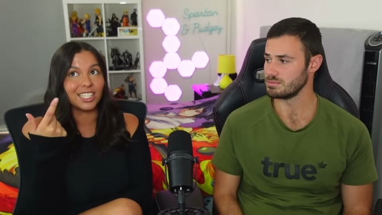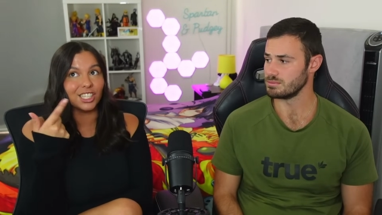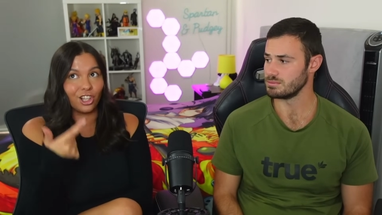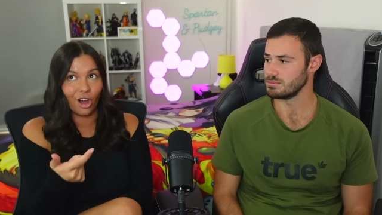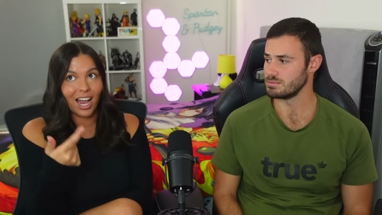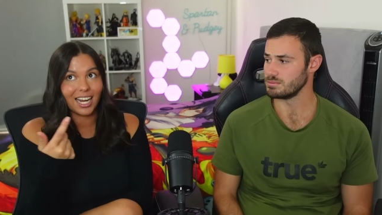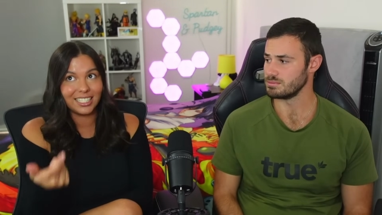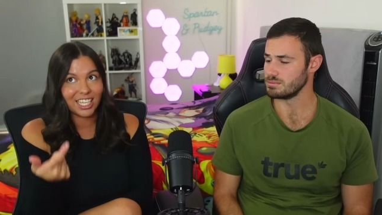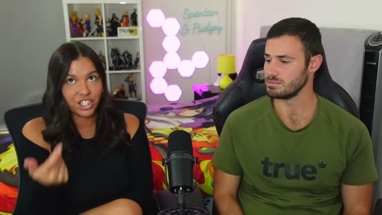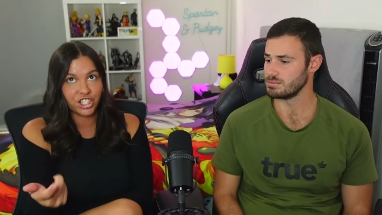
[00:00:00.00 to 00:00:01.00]
Speaker 1: lied
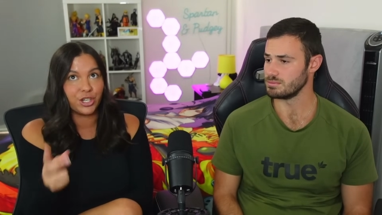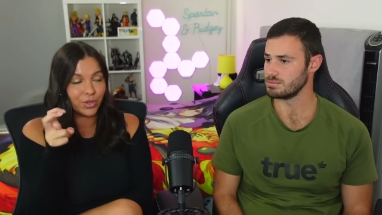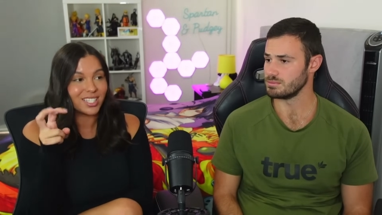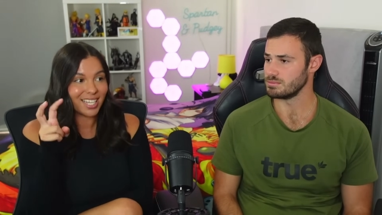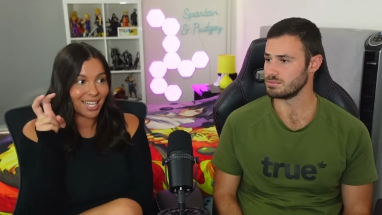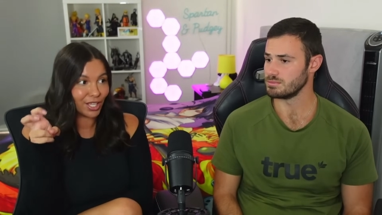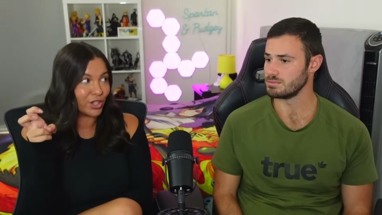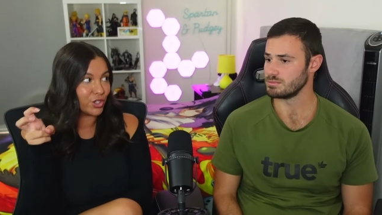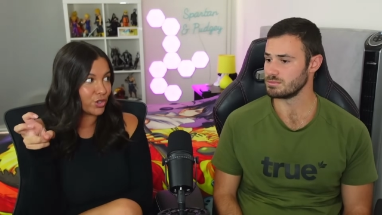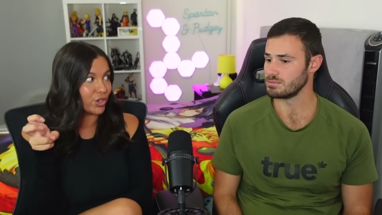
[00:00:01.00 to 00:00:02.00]
that she was telling
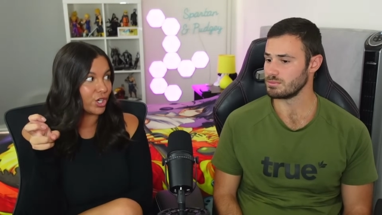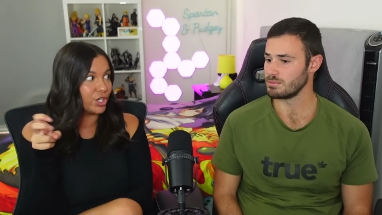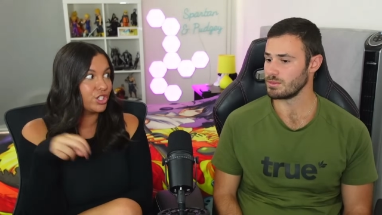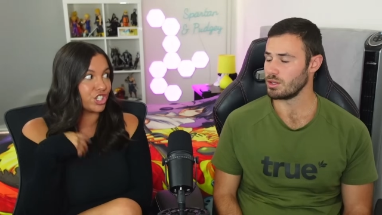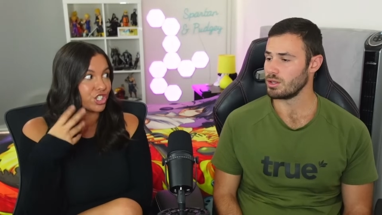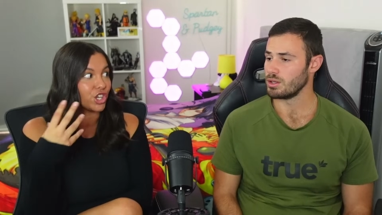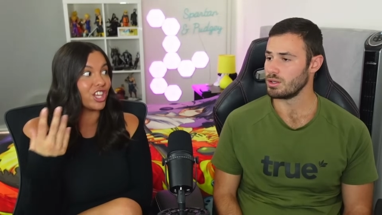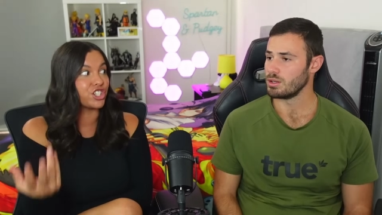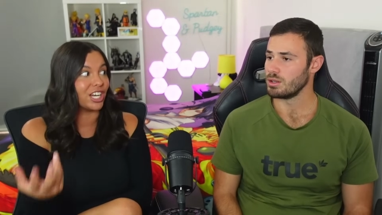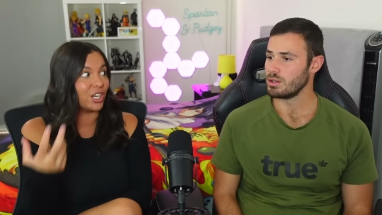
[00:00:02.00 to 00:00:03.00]
the truth just so
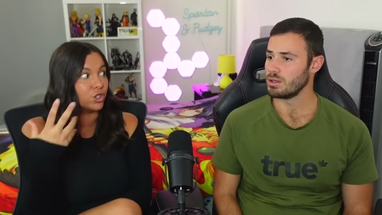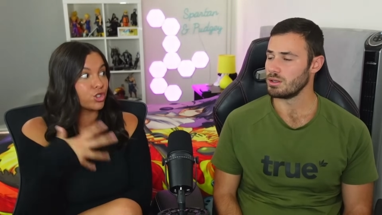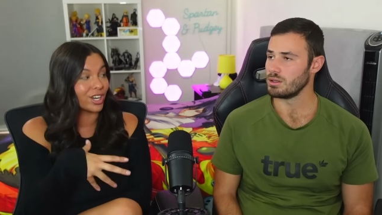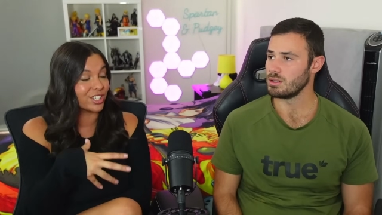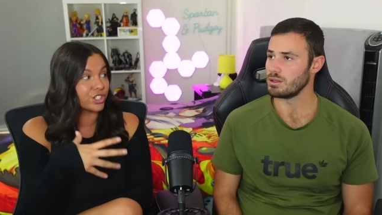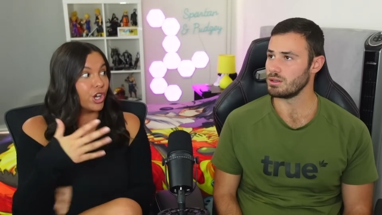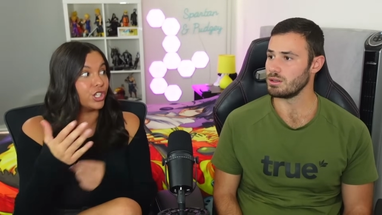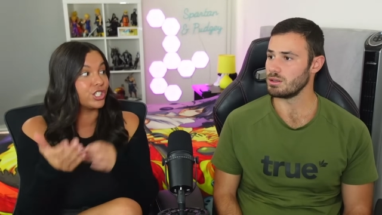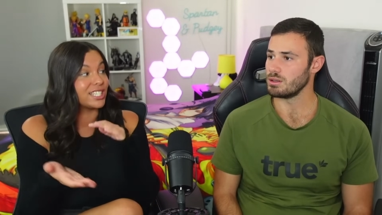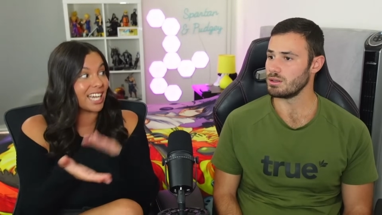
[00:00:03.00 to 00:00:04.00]
that Shetty could trust her
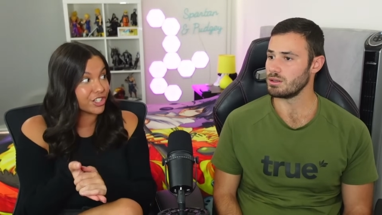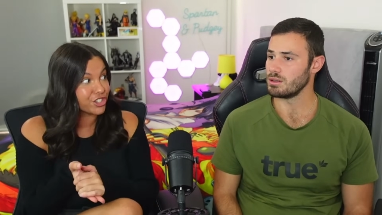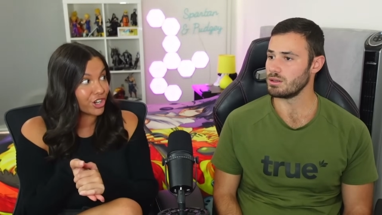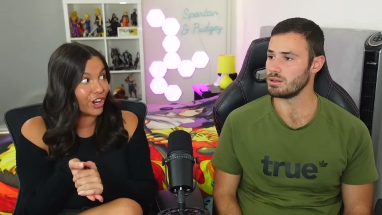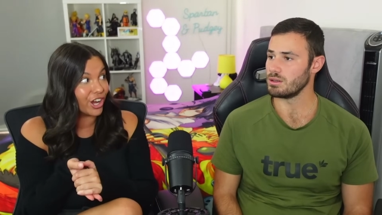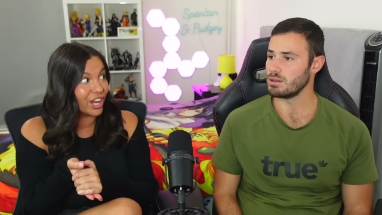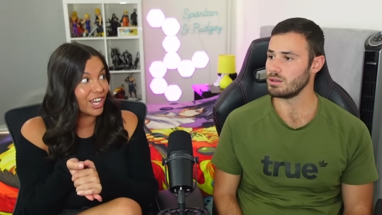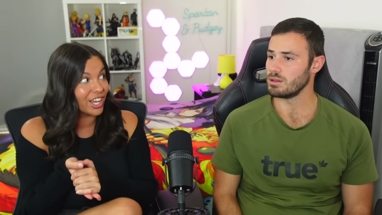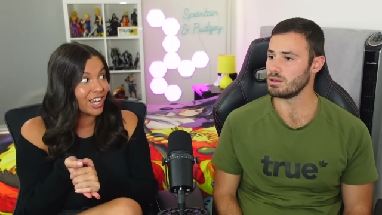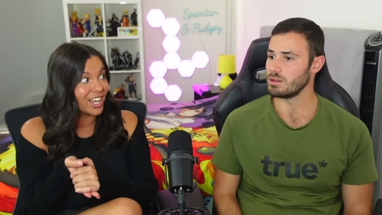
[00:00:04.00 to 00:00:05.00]
to touch her.
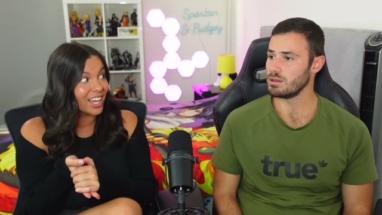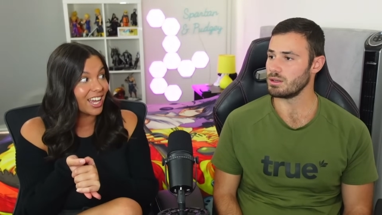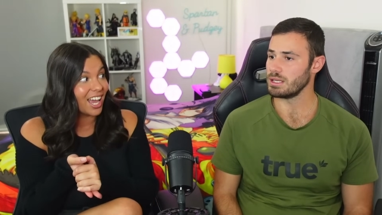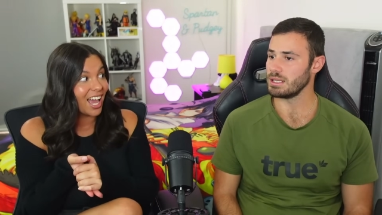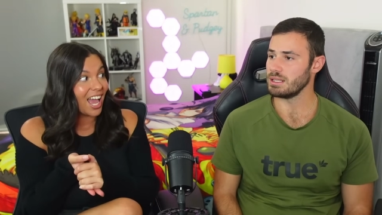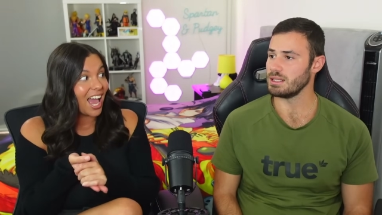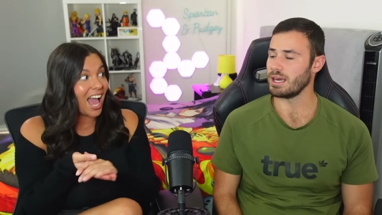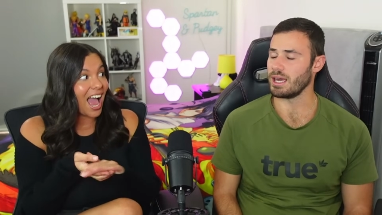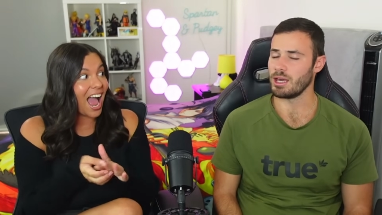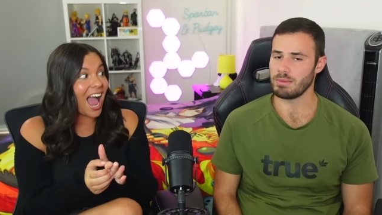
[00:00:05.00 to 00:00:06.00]

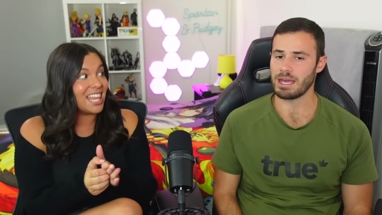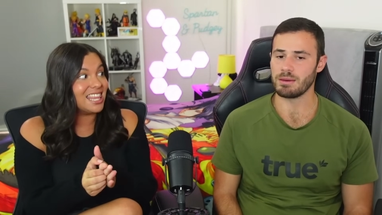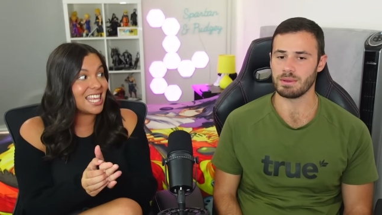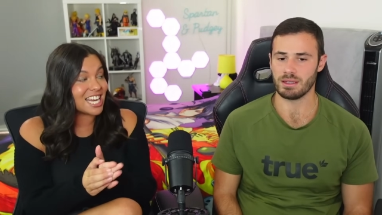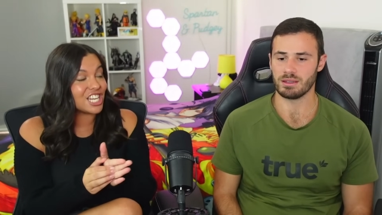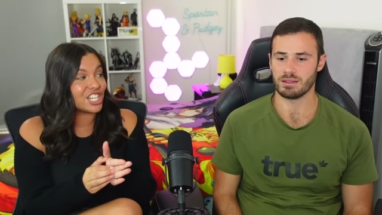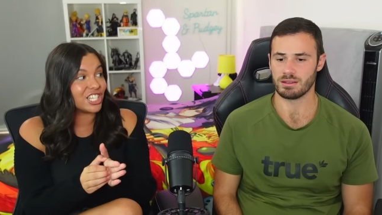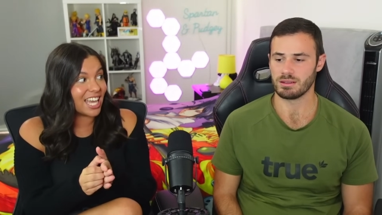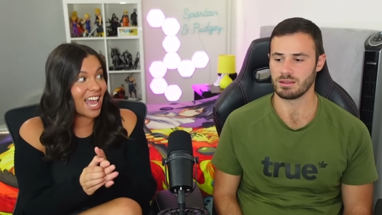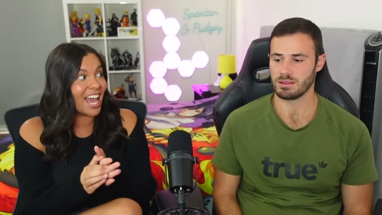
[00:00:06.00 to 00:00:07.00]
Speaker 2: Yeah, maybe. And then
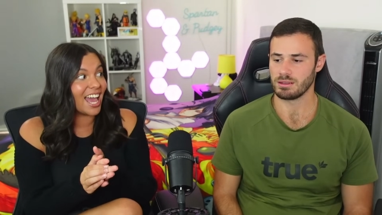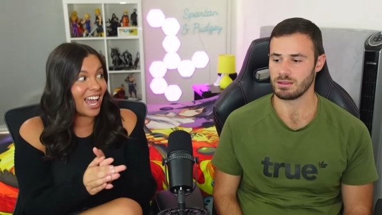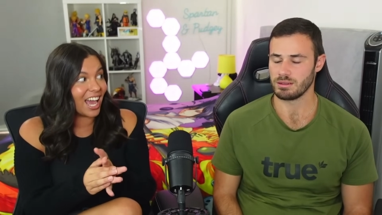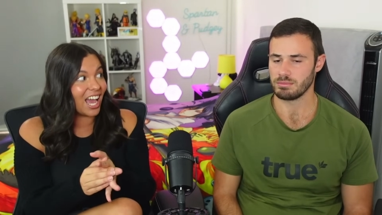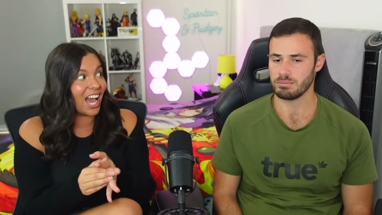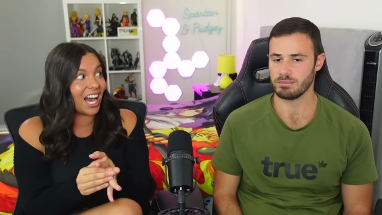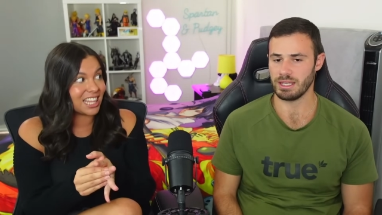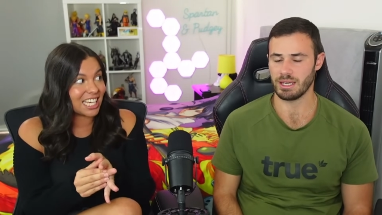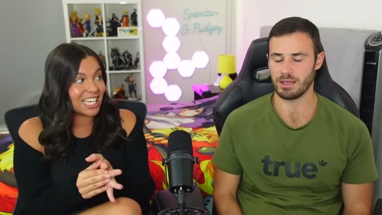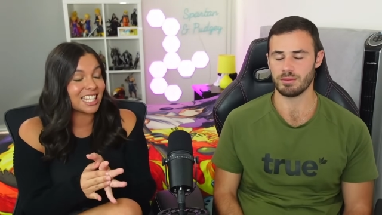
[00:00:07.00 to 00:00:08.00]
Speaker 1: yeah, I yeah,
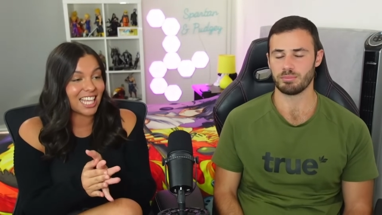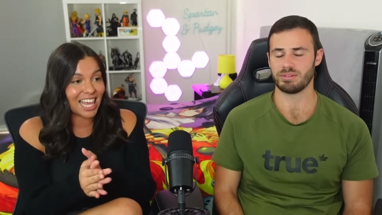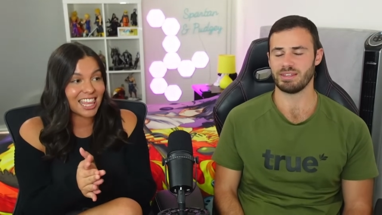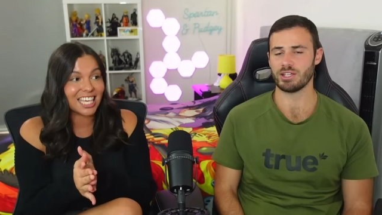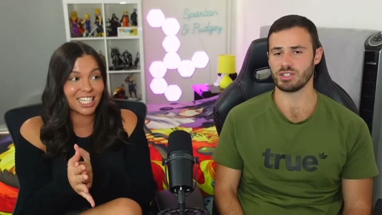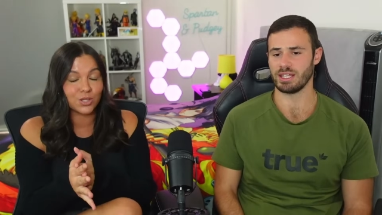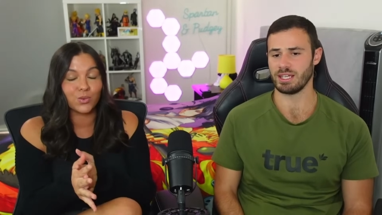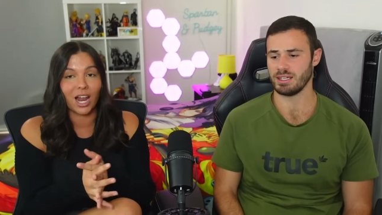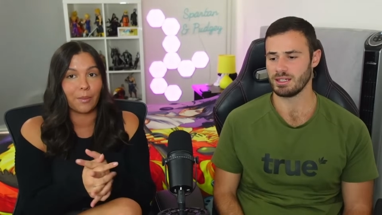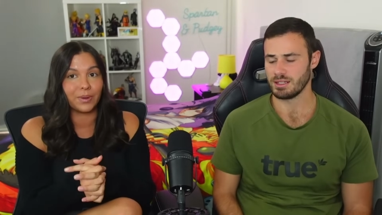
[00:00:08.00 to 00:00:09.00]
think I think that's
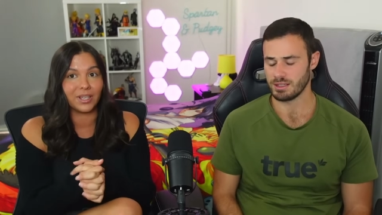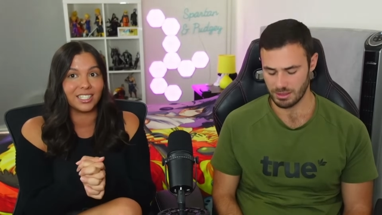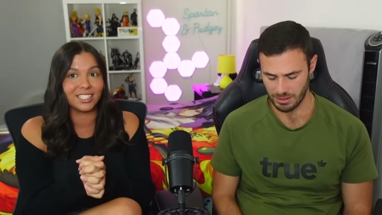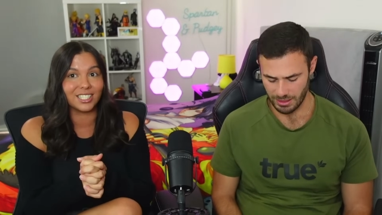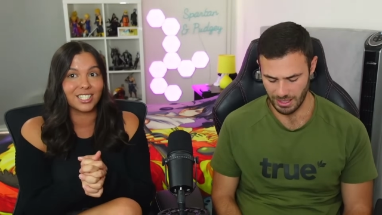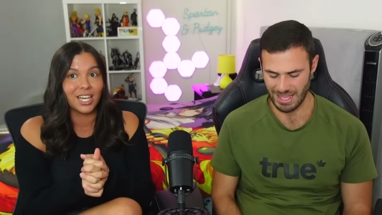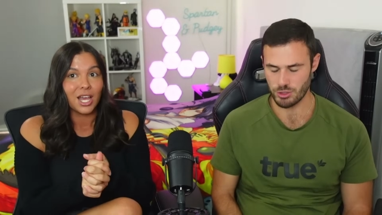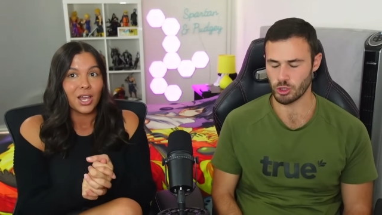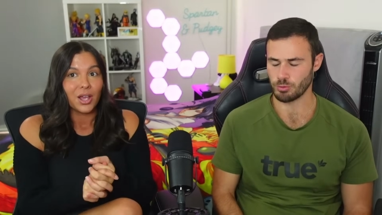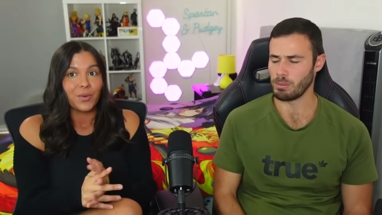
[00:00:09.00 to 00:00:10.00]
what happens.
Speaker 2: And
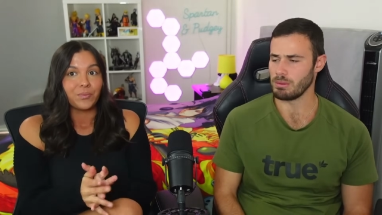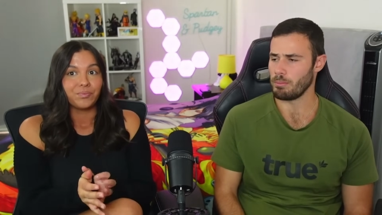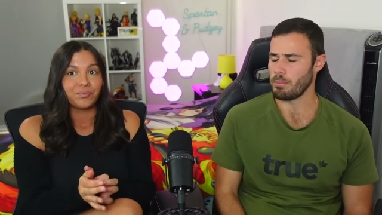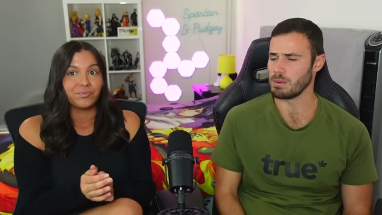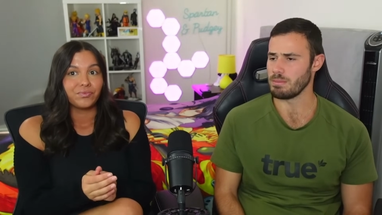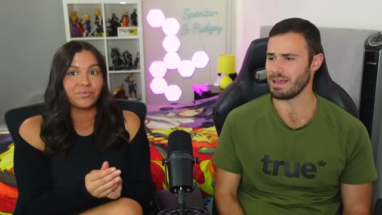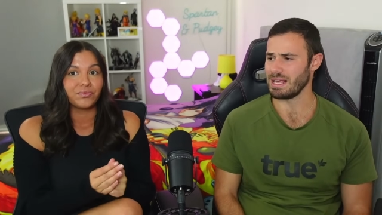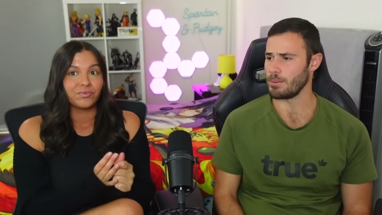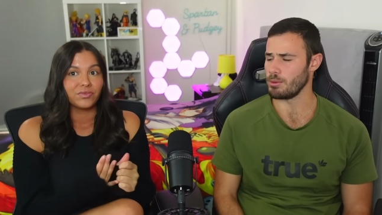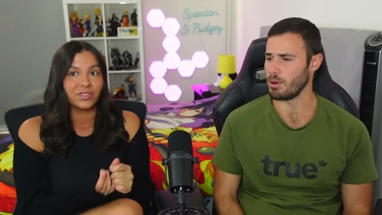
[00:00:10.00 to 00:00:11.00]
she was probably probably making
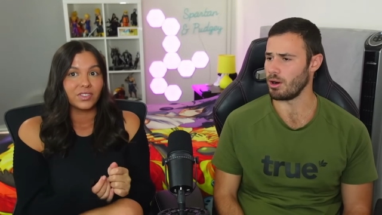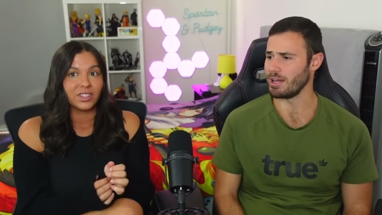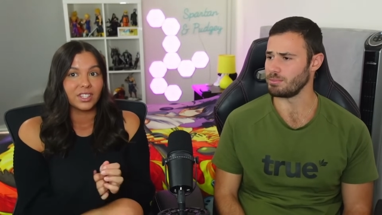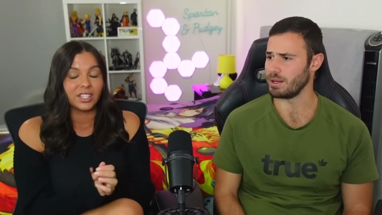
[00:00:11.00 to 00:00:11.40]
up her mind,